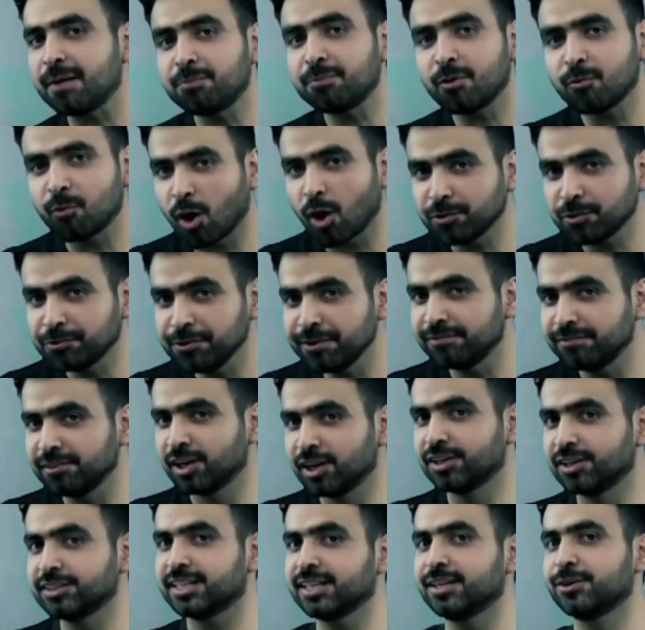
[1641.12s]
of what we've
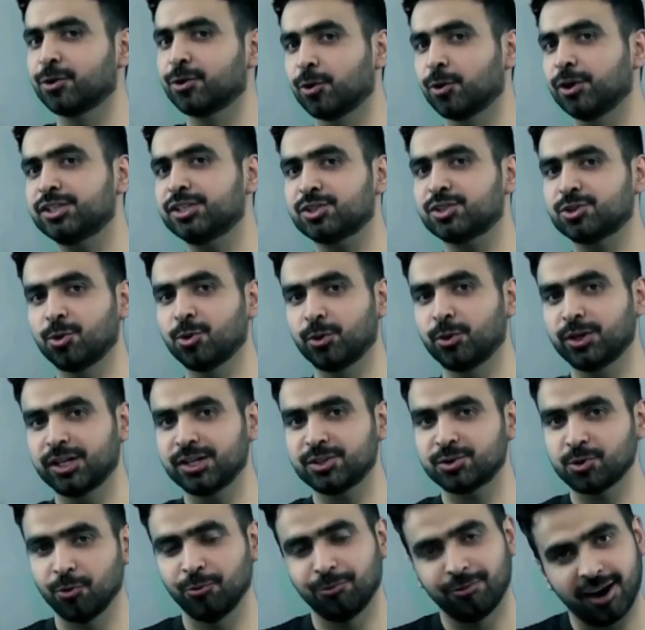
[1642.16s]
learned in Rohit's story
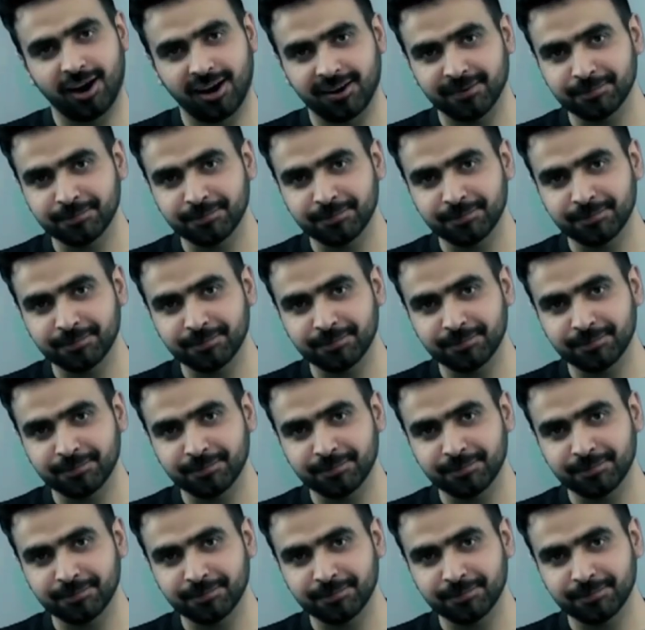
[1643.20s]
so far.